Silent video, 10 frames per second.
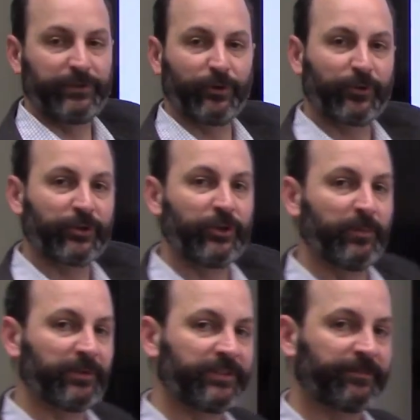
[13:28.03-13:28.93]
took the
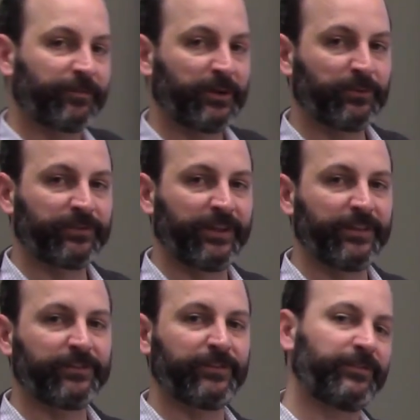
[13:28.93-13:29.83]
cumulative frequency, and
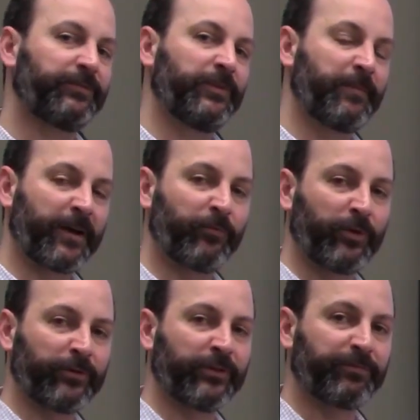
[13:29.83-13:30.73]
this is, you might have
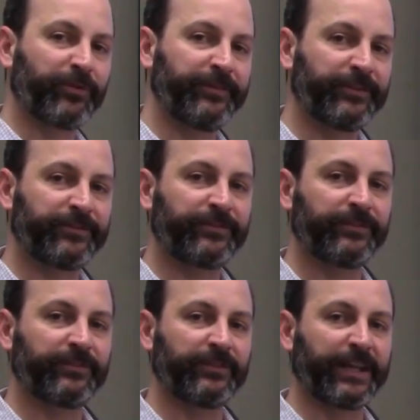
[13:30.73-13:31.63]
wondered in the previous
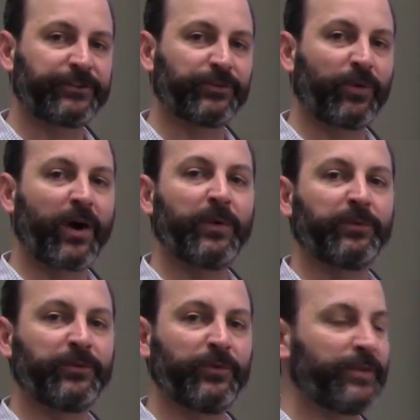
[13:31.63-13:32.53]
lecture why we
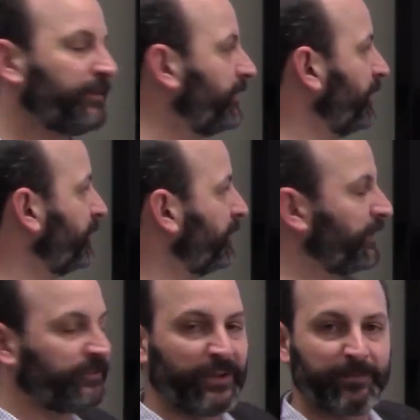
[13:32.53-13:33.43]
were doing this. This is an
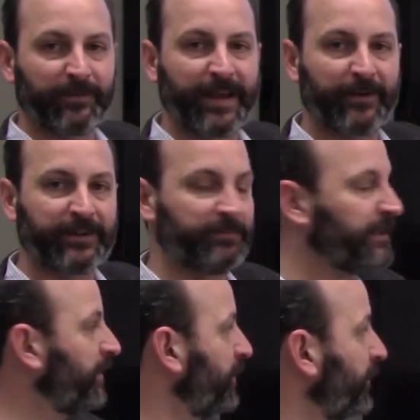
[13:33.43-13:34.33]
example of how it can be
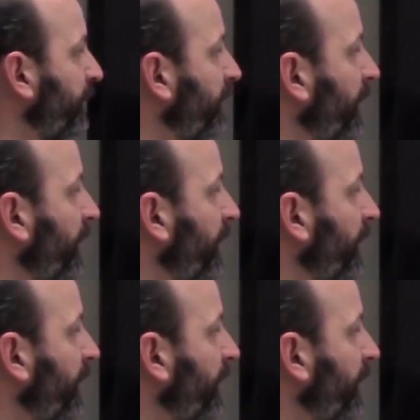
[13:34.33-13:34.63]
used.